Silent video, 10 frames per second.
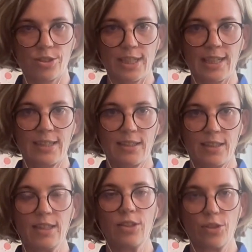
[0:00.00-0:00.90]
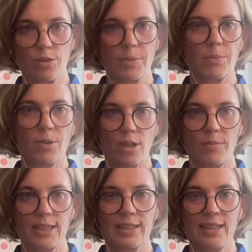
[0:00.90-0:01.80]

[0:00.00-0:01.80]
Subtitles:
side in the European Parliament.